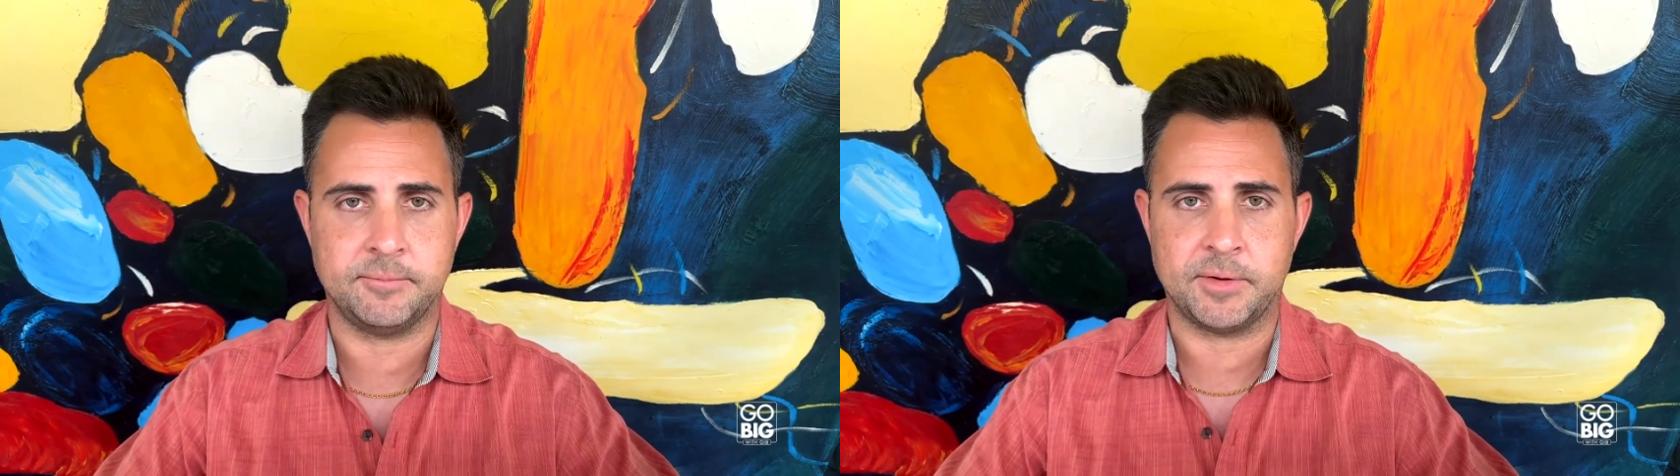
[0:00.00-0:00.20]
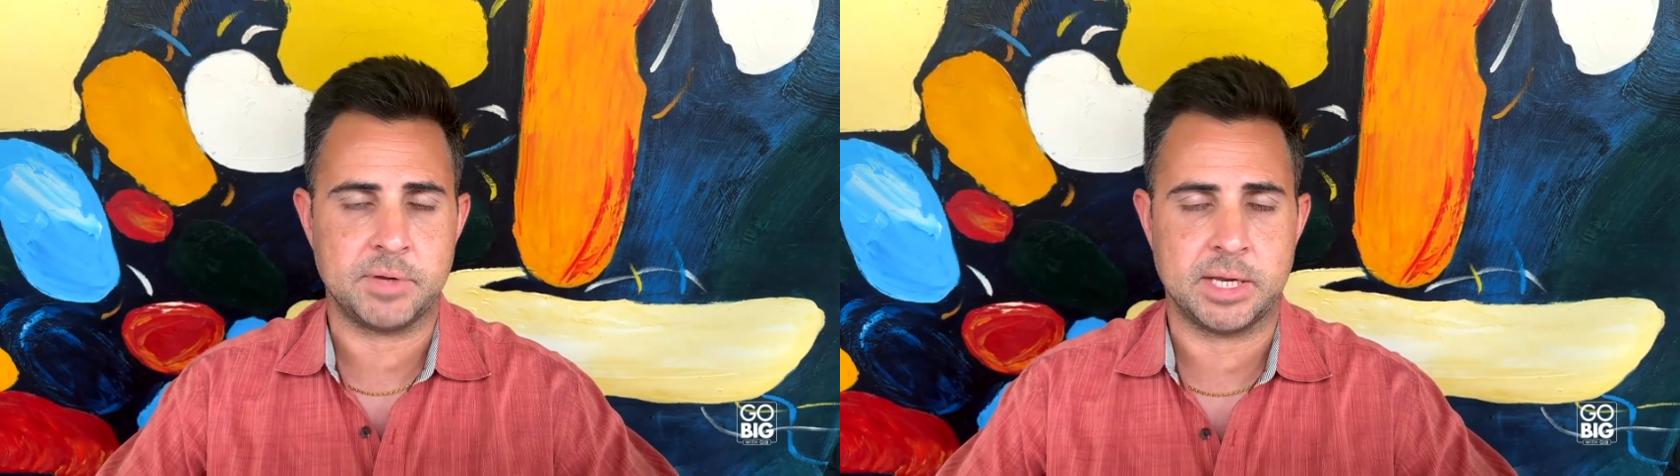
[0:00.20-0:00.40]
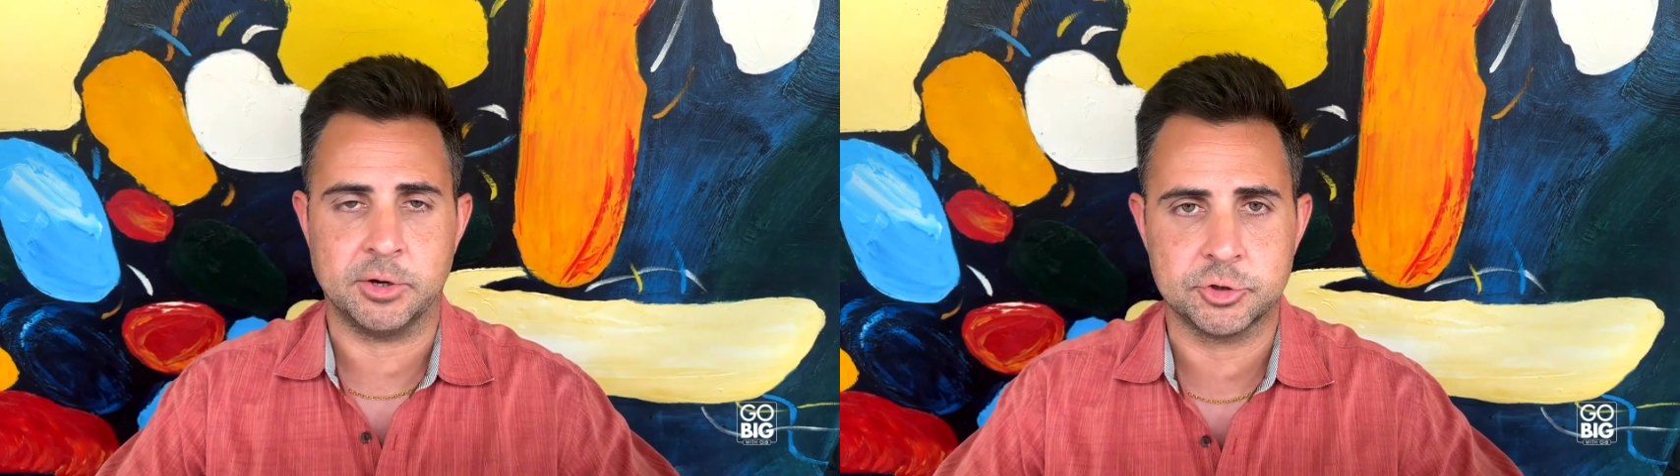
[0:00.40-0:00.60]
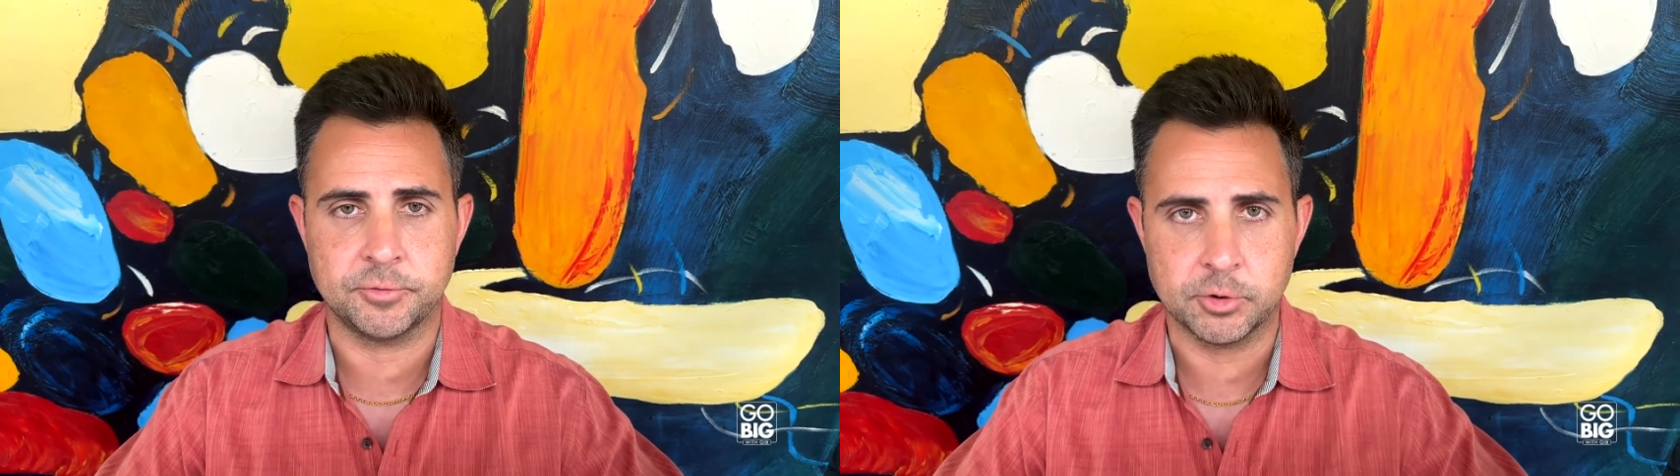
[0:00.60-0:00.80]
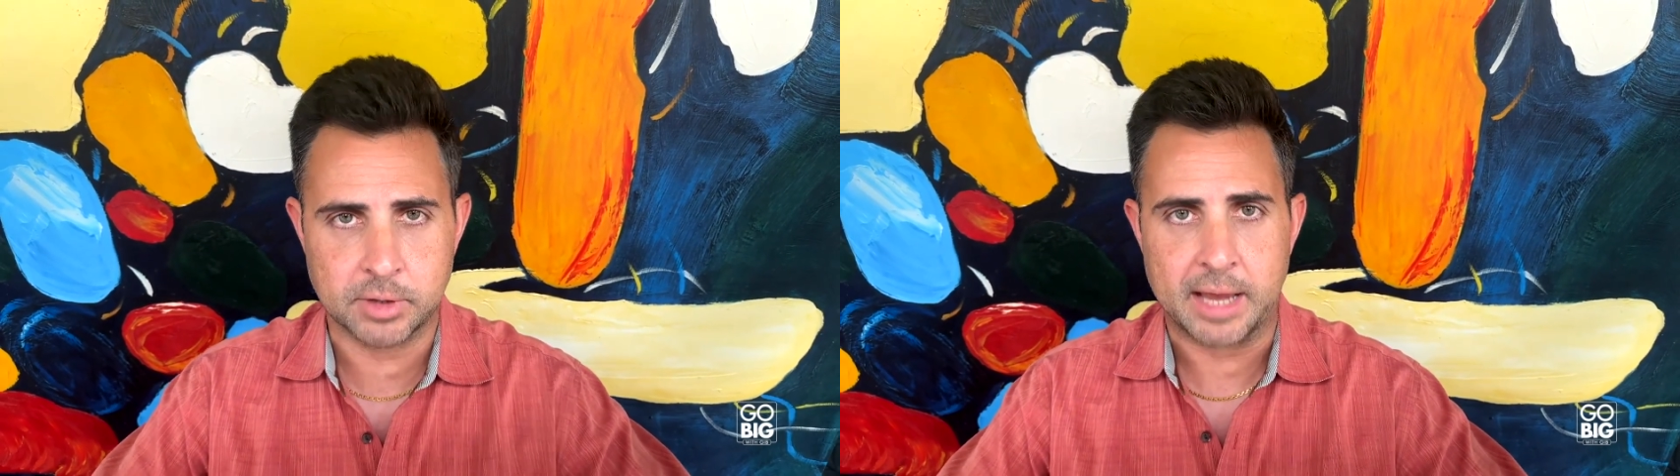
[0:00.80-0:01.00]
15 years of
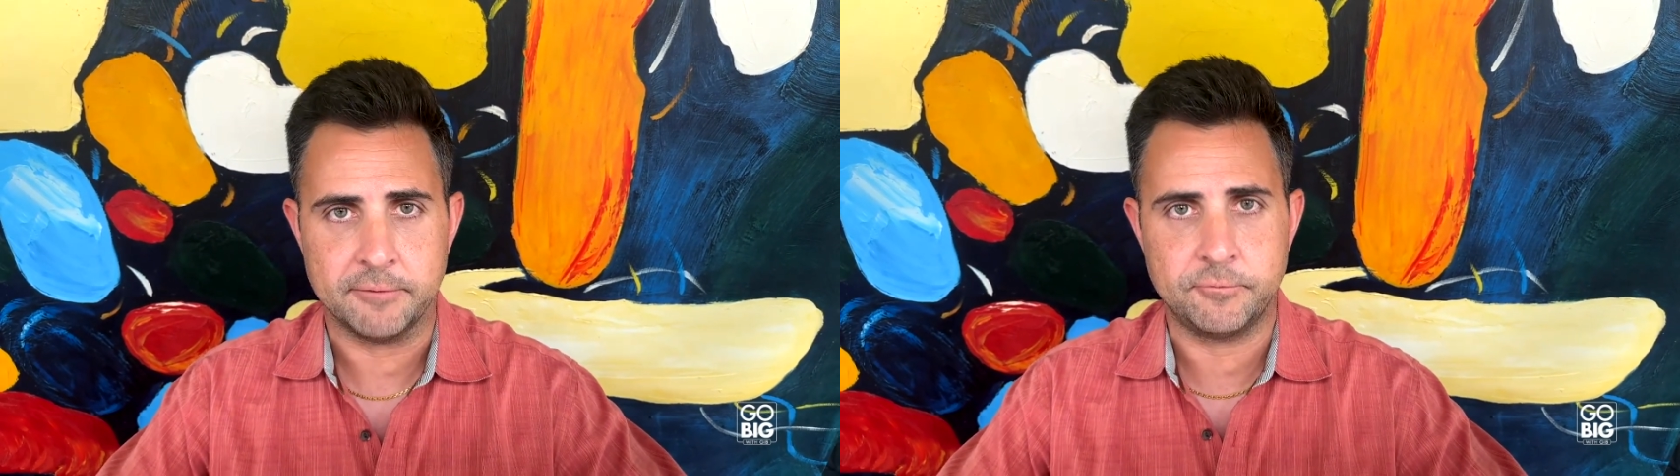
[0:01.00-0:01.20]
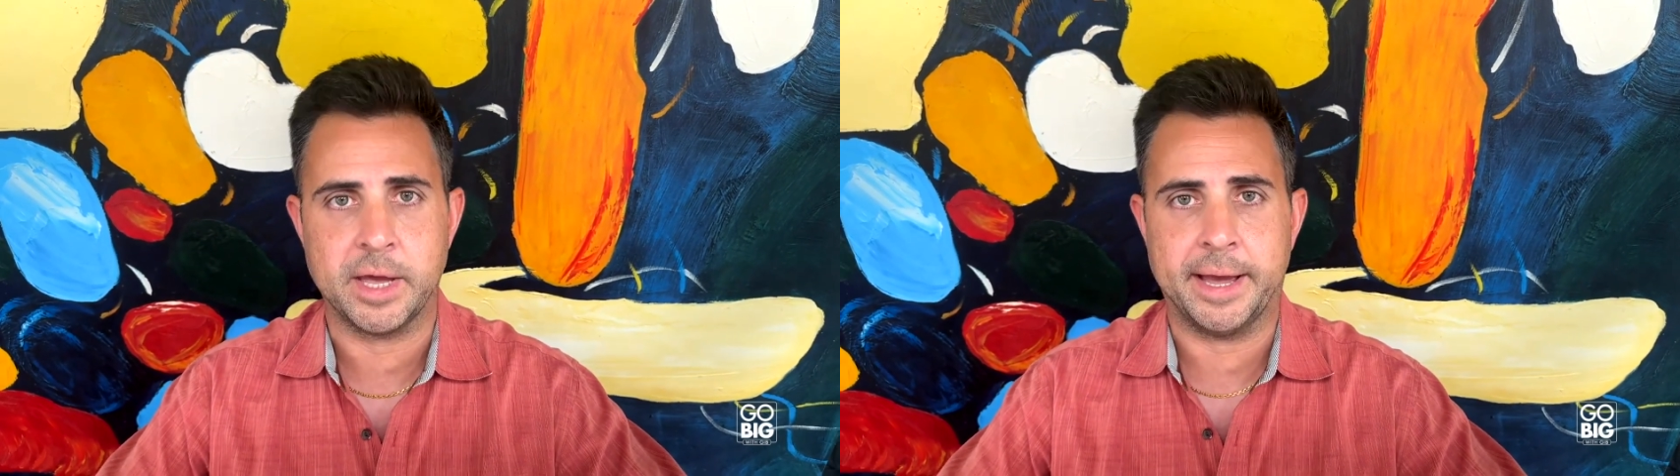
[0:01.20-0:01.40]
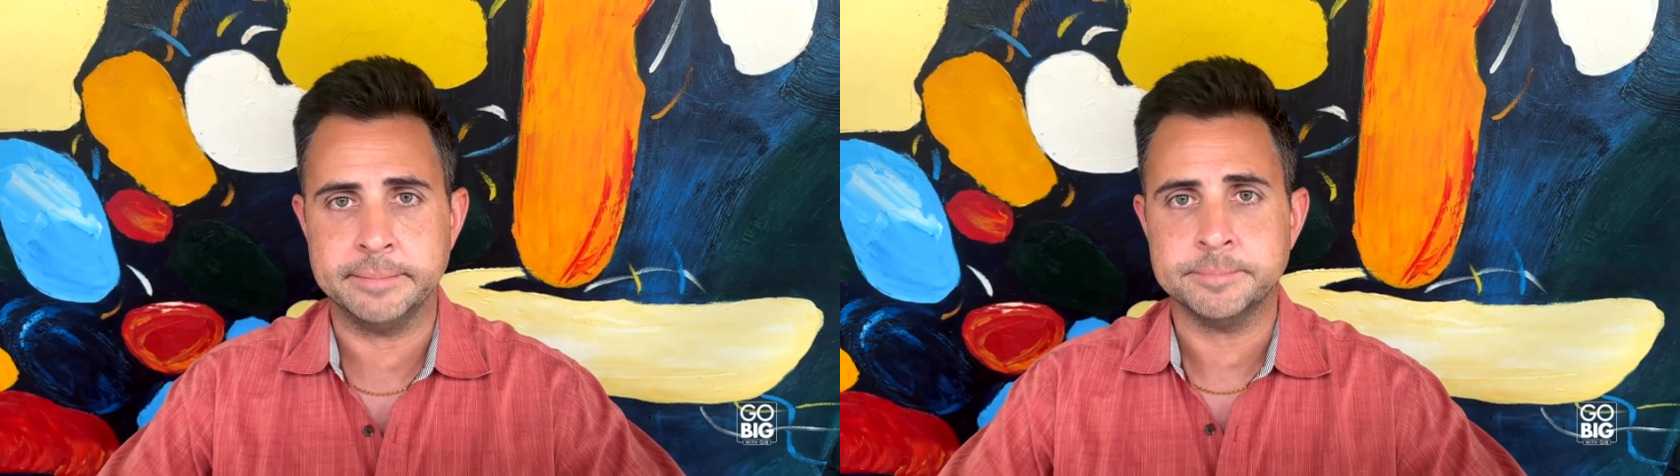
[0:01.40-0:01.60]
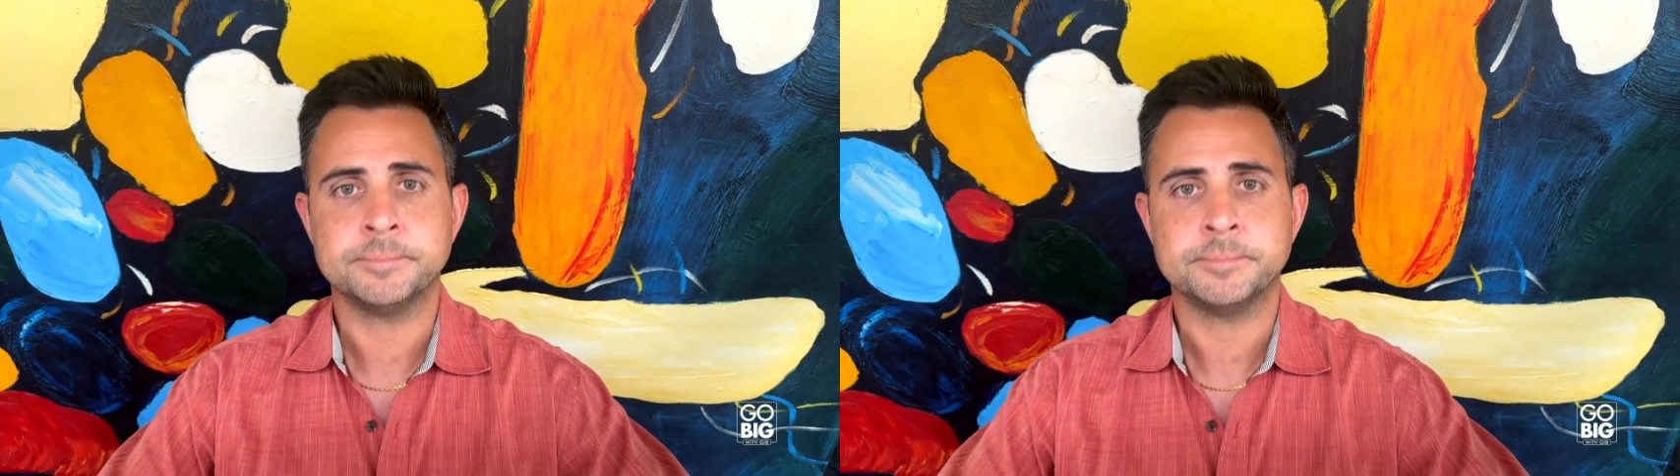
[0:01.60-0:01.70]
your life. Okay.